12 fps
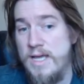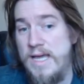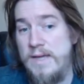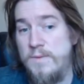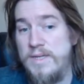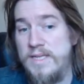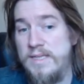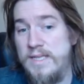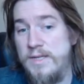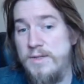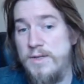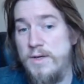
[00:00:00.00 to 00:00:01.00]
and we can let
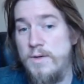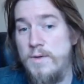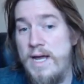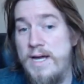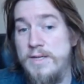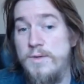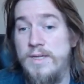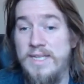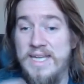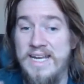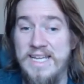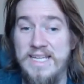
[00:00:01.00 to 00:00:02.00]
you know how you can
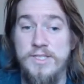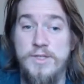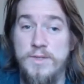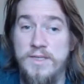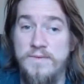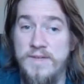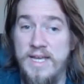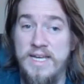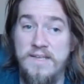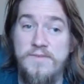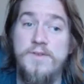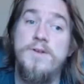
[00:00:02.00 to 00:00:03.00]
get into the event
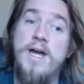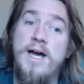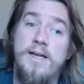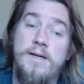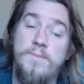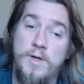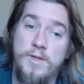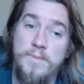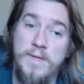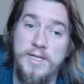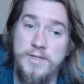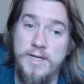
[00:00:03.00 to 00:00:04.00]
if you're not a part of
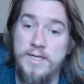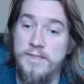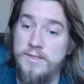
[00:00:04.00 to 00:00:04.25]
the Patreon.